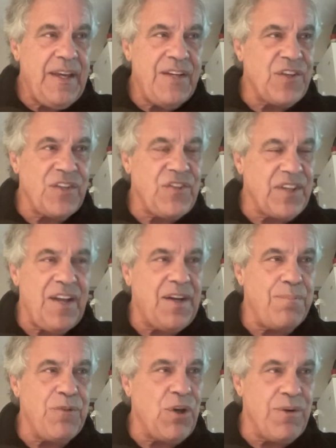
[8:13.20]
As I said,
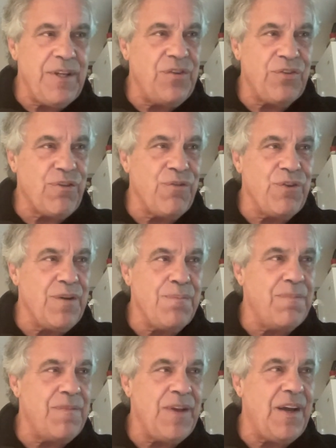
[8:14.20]
I'm going through
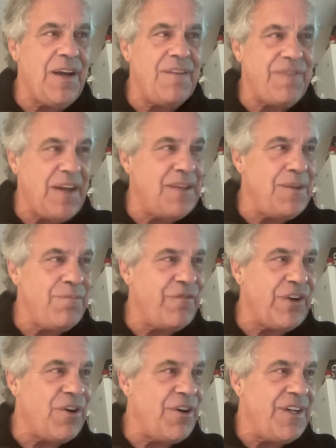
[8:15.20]
them. I find them
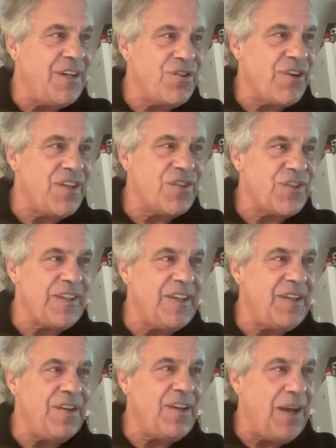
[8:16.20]
very
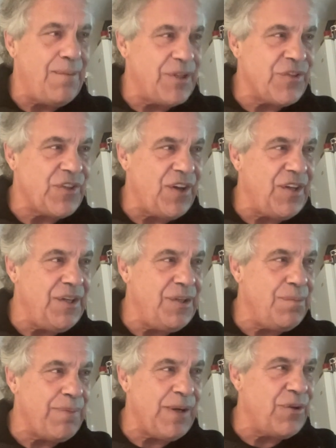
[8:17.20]
interesting. I'm
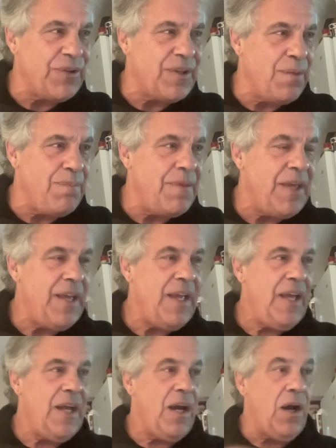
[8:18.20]
excited about them,
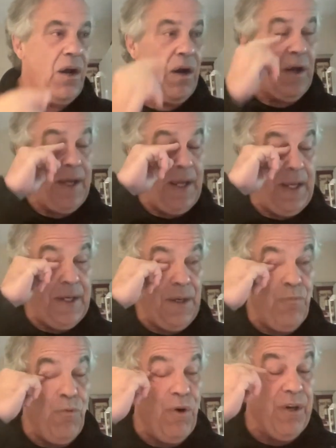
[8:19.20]
and
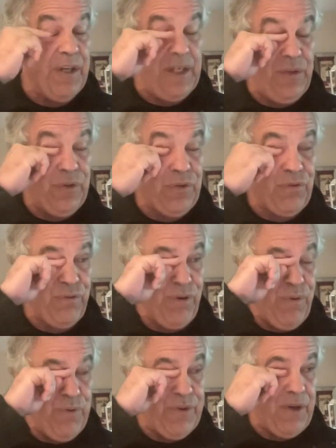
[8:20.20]
I'm working
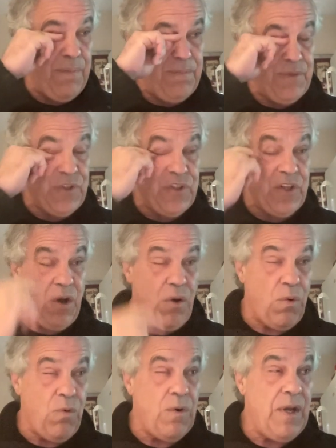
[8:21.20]
through them.
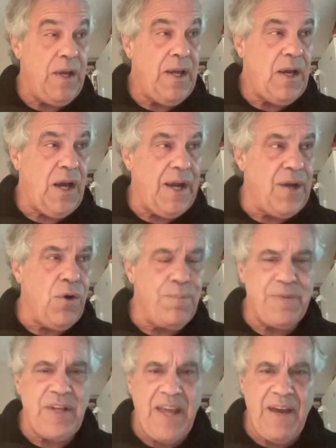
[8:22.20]
So I
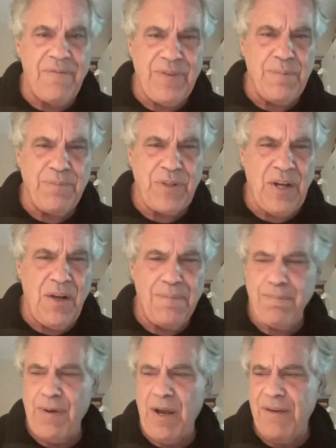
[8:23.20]
hope to have them
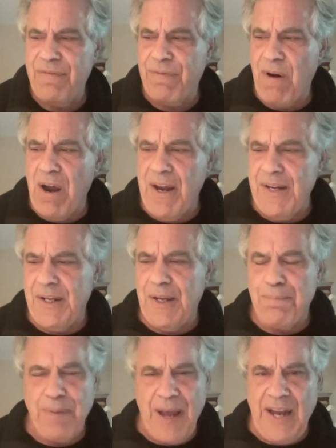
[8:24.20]
done by
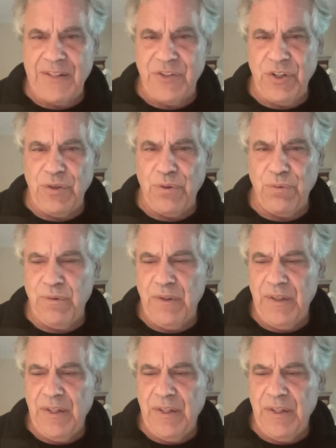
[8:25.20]
Friday, back to you.